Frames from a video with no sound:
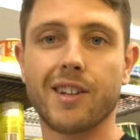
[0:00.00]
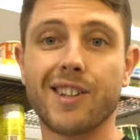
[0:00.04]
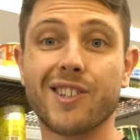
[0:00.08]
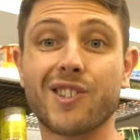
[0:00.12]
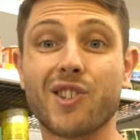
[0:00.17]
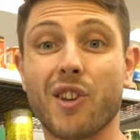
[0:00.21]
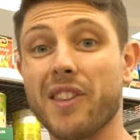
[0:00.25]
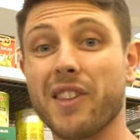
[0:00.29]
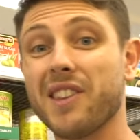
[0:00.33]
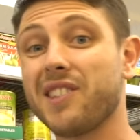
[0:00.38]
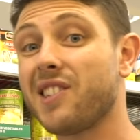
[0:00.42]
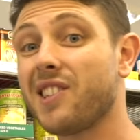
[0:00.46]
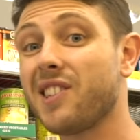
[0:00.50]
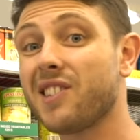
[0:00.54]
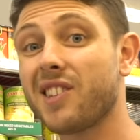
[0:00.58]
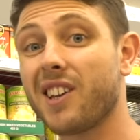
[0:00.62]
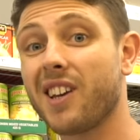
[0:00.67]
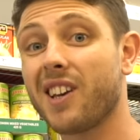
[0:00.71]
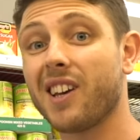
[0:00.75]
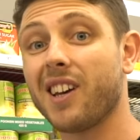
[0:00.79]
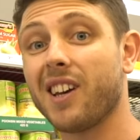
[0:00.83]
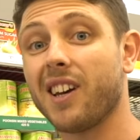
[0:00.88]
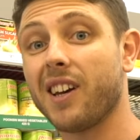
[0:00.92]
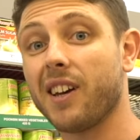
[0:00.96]
So this is
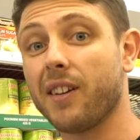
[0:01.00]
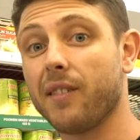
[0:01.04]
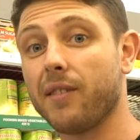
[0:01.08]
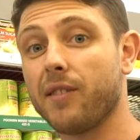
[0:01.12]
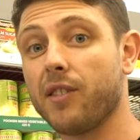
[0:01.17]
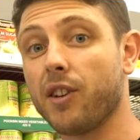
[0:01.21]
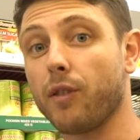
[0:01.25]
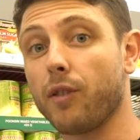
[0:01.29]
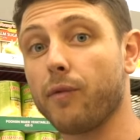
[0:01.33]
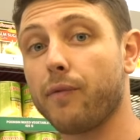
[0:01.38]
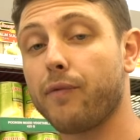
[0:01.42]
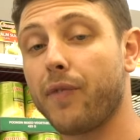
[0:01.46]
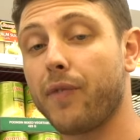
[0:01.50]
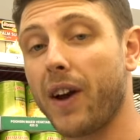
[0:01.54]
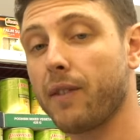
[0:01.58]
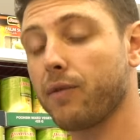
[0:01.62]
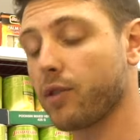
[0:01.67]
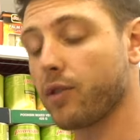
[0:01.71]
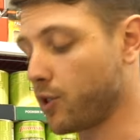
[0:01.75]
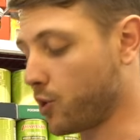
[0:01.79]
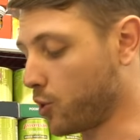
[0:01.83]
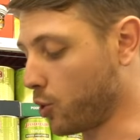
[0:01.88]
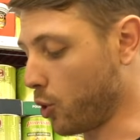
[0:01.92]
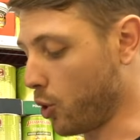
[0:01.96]
a, you know,
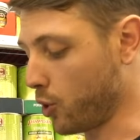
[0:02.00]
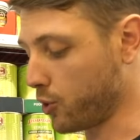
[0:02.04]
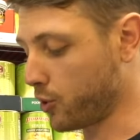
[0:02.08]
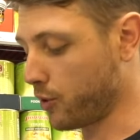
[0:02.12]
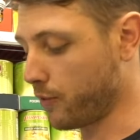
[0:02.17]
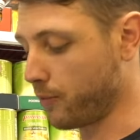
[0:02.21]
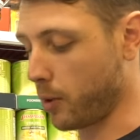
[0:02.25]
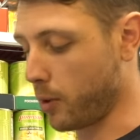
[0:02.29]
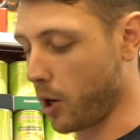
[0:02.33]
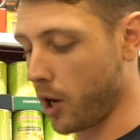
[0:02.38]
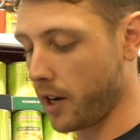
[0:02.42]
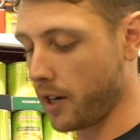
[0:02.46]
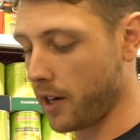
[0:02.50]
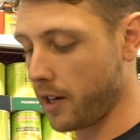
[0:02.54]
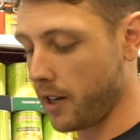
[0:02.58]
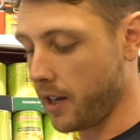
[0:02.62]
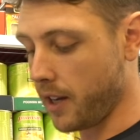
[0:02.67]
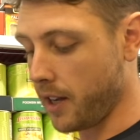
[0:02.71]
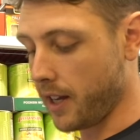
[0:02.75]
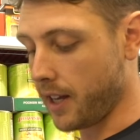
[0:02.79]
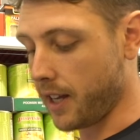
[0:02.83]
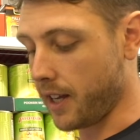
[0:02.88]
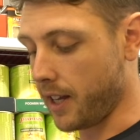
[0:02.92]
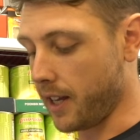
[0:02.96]
favorite sauce of mine.
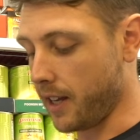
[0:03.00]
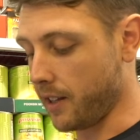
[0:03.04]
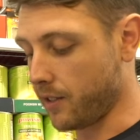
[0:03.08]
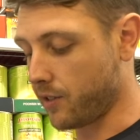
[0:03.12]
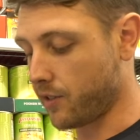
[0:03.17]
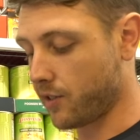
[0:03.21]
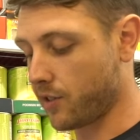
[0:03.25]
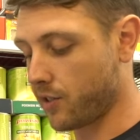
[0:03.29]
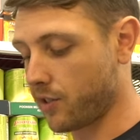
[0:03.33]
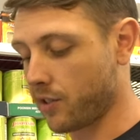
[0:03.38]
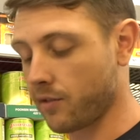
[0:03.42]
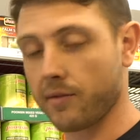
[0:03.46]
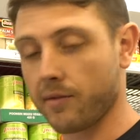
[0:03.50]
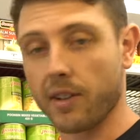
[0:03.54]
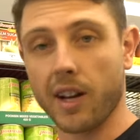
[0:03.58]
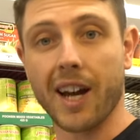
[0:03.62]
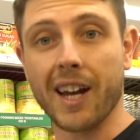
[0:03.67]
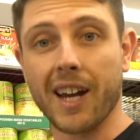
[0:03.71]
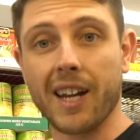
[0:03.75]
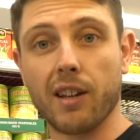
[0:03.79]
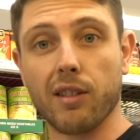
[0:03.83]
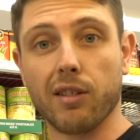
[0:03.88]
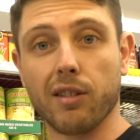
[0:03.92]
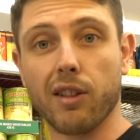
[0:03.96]
It's
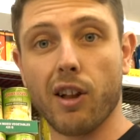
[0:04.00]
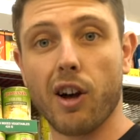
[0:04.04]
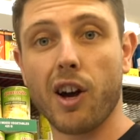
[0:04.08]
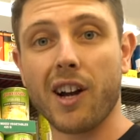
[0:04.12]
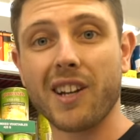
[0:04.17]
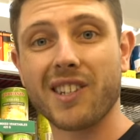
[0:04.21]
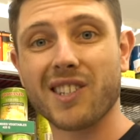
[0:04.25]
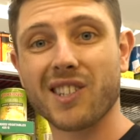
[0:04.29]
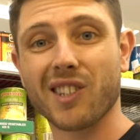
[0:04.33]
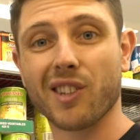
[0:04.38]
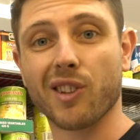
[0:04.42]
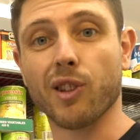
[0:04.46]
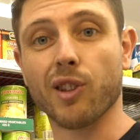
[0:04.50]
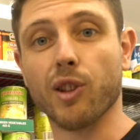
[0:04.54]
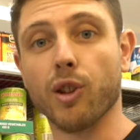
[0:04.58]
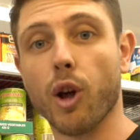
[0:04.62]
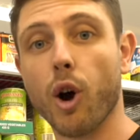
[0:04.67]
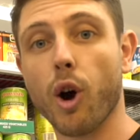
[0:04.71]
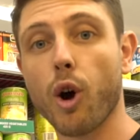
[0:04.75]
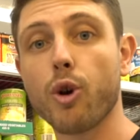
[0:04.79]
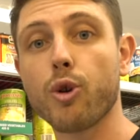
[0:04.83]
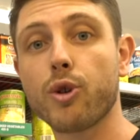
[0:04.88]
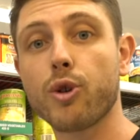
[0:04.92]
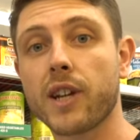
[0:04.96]
a light,
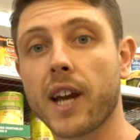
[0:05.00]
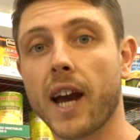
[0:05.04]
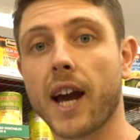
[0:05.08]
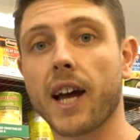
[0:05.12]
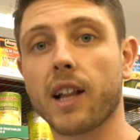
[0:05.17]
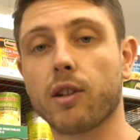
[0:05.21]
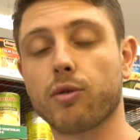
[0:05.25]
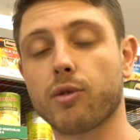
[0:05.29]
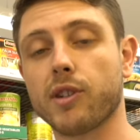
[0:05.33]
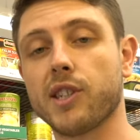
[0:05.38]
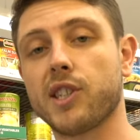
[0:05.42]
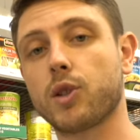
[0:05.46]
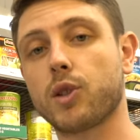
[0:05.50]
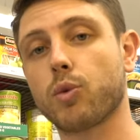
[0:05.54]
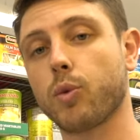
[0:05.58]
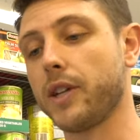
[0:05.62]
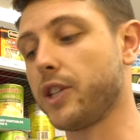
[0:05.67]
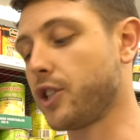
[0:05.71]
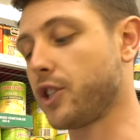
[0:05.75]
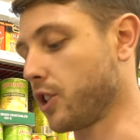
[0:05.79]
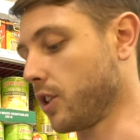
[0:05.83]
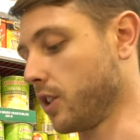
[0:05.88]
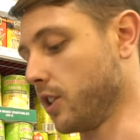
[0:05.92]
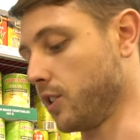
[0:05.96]
low calorie
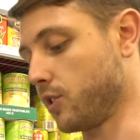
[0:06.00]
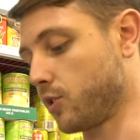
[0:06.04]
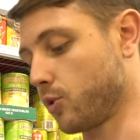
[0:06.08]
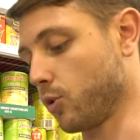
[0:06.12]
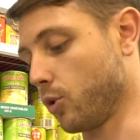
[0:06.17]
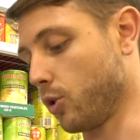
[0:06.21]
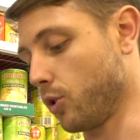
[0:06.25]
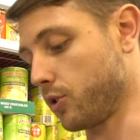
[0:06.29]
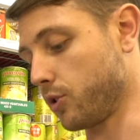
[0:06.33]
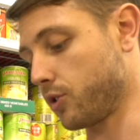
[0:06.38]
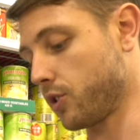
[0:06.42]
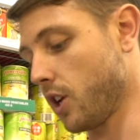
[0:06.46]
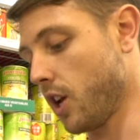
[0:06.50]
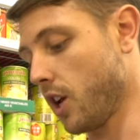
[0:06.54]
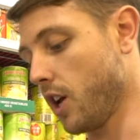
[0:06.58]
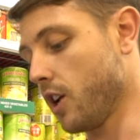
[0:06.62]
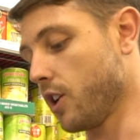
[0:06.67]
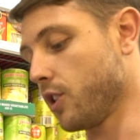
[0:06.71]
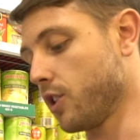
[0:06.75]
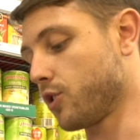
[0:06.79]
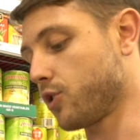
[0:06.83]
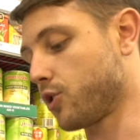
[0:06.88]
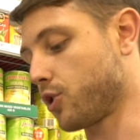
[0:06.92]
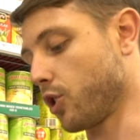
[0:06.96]
sweet chili sauce.
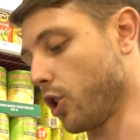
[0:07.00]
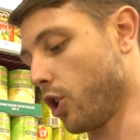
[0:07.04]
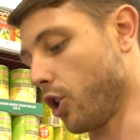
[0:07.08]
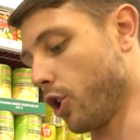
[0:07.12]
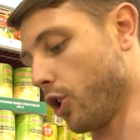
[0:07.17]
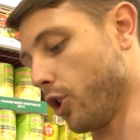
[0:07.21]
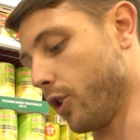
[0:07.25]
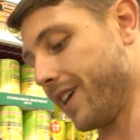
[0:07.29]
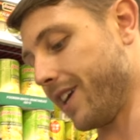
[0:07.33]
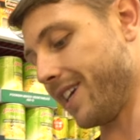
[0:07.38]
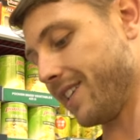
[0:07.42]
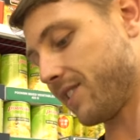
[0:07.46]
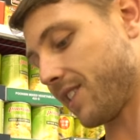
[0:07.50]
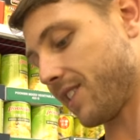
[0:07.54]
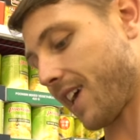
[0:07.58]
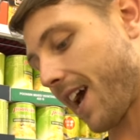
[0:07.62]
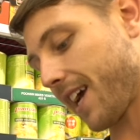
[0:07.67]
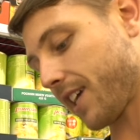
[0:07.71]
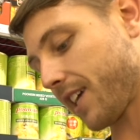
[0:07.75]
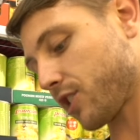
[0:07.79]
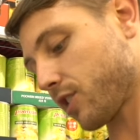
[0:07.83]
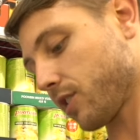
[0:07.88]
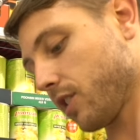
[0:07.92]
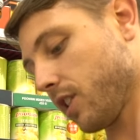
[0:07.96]
So it's
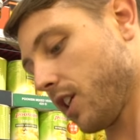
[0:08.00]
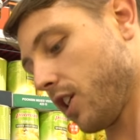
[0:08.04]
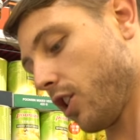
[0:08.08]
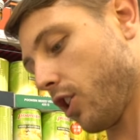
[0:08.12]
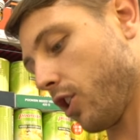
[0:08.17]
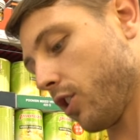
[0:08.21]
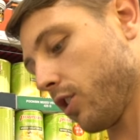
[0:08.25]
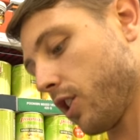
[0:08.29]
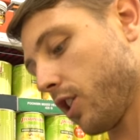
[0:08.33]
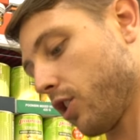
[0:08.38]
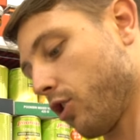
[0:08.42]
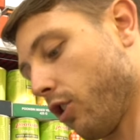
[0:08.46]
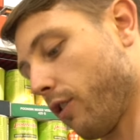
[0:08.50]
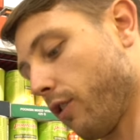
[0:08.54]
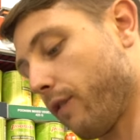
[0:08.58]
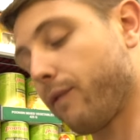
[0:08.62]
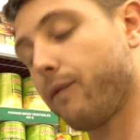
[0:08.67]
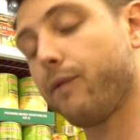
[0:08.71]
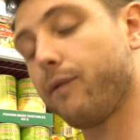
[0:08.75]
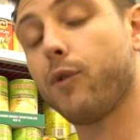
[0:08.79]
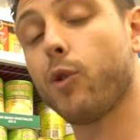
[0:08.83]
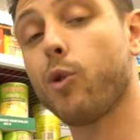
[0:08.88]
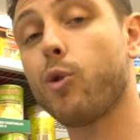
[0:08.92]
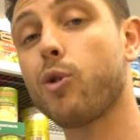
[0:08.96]
actually only got
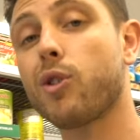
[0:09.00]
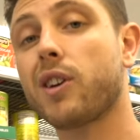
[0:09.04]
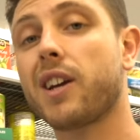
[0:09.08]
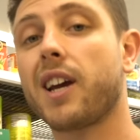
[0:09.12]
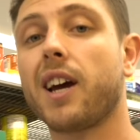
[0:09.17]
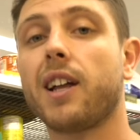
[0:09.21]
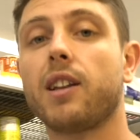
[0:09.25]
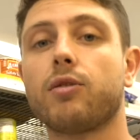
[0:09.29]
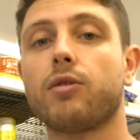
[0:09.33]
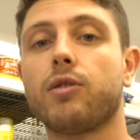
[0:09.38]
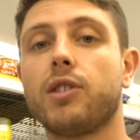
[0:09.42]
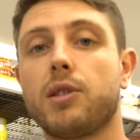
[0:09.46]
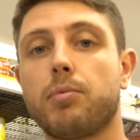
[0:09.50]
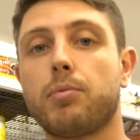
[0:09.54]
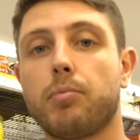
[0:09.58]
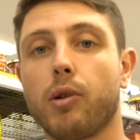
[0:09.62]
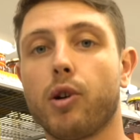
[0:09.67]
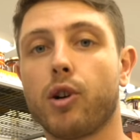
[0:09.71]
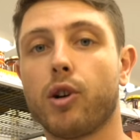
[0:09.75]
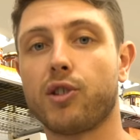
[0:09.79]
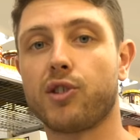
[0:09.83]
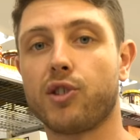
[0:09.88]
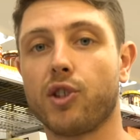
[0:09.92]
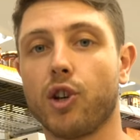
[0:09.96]
4 calories
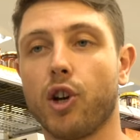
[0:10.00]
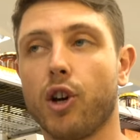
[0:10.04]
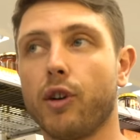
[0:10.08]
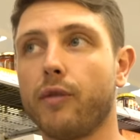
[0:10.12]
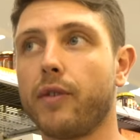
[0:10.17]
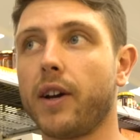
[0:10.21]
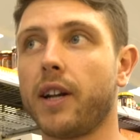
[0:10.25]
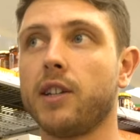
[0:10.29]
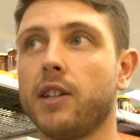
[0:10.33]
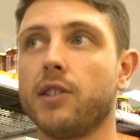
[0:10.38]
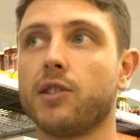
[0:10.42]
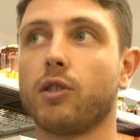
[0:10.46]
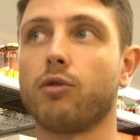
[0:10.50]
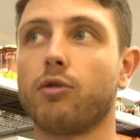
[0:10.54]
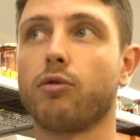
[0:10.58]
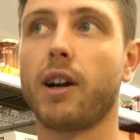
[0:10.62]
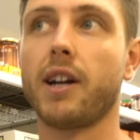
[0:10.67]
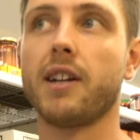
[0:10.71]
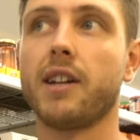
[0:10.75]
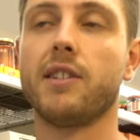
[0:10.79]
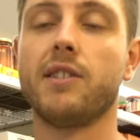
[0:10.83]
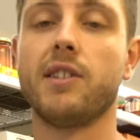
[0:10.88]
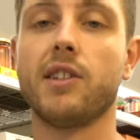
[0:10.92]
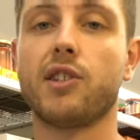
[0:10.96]
per serve and is a
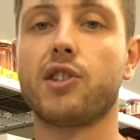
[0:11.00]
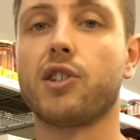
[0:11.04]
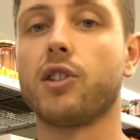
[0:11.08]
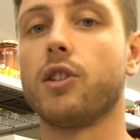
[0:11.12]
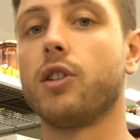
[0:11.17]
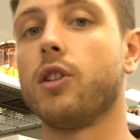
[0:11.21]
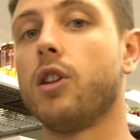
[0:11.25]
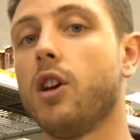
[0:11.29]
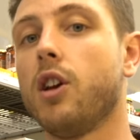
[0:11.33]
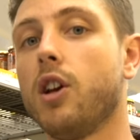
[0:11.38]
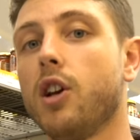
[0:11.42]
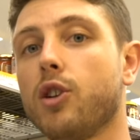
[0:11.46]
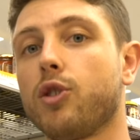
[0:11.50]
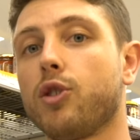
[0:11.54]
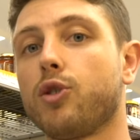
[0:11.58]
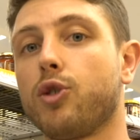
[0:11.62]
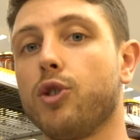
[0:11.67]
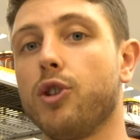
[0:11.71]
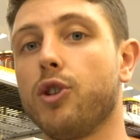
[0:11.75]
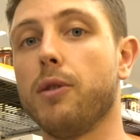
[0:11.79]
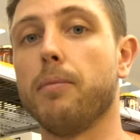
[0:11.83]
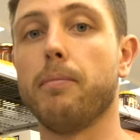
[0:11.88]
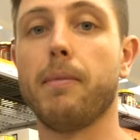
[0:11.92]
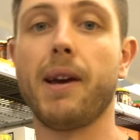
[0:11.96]
great addition
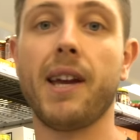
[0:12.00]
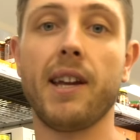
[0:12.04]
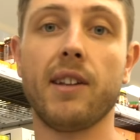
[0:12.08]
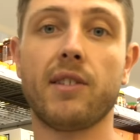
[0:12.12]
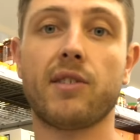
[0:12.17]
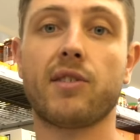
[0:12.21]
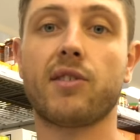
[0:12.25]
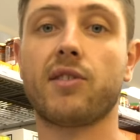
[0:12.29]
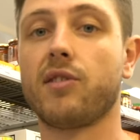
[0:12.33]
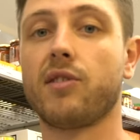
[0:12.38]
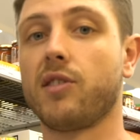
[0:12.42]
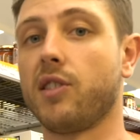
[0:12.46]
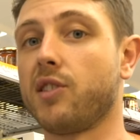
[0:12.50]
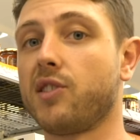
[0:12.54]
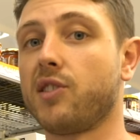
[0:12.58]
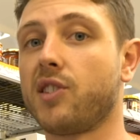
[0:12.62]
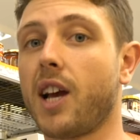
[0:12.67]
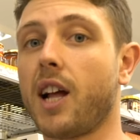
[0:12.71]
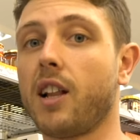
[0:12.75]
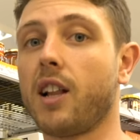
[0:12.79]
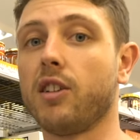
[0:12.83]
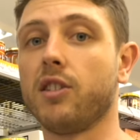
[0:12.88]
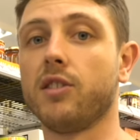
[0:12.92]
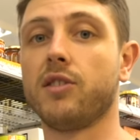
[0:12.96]
to your meats, your
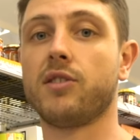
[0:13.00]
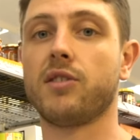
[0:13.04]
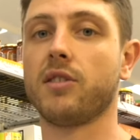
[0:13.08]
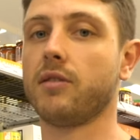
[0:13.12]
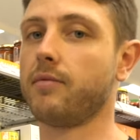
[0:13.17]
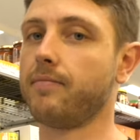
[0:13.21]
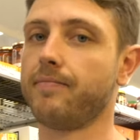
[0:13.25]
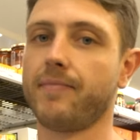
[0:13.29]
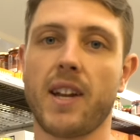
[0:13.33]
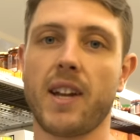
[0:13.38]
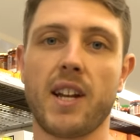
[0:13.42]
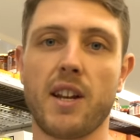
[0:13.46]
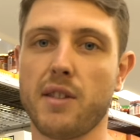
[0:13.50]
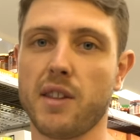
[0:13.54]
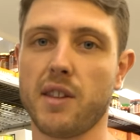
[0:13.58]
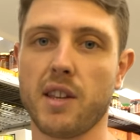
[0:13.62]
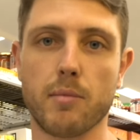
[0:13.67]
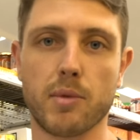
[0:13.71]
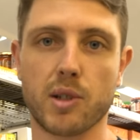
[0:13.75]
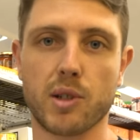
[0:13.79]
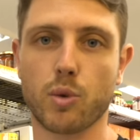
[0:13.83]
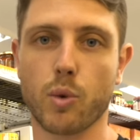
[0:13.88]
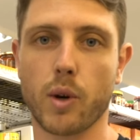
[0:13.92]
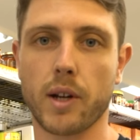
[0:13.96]
salads, anything
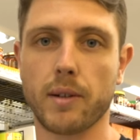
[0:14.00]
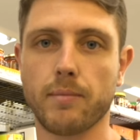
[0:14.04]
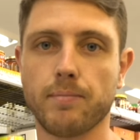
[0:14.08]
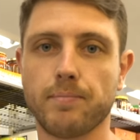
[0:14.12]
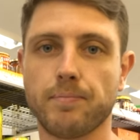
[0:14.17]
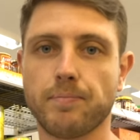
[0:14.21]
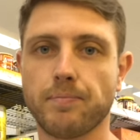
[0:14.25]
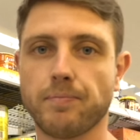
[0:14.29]
in between.